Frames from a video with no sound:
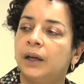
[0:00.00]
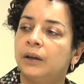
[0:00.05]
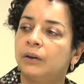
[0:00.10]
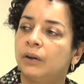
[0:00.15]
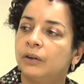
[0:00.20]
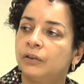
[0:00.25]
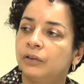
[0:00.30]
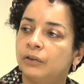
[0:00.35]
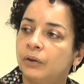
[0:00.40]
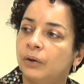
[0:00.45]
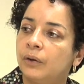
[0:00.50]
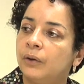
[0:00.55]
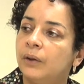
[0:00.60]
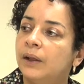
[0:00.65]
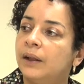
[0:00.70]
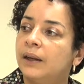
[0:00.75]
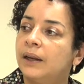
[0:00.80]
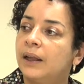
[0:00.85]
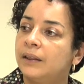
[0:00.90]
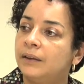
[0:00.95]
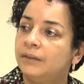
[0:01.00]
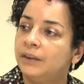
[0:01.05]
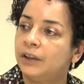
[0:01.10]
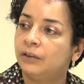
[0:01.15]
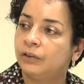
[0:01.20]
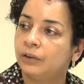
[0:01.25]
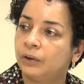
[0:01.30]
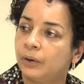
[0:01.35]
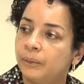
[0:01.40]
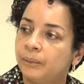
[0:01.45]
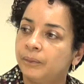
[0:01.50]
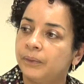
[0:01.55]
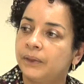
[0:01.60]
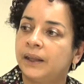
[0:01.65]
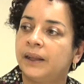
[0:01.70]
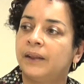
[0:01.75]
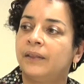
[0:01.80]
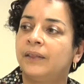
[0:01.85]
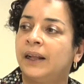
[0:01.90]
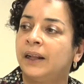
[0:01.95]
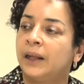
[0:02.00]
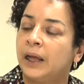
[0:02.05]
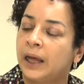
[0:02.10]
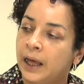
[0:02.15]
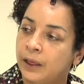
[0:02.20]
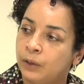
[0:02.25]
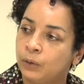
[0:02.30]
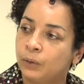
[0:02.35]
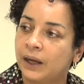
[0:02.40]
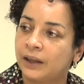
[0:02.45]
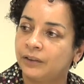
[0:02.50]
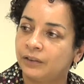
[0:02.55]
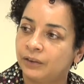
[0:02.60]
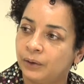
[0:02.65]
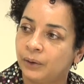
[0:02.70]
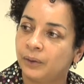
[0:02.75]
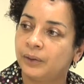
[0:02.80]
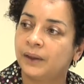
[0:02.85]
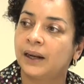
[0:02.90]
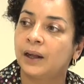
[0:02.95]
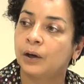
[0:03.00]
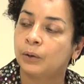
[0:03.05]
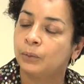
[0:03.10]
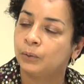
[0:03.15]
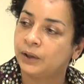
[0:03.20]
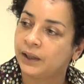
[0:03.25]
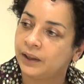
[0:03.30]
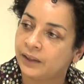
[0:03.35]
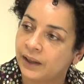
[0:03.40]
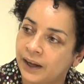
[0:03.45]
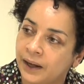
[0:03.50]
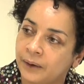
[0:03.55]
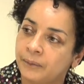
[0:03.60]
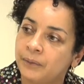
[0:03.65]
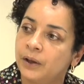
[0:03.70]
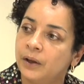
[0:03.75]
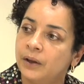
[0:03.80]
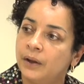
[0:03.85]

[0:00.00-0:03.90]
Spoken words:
and also La División de Educación de la Comunidad,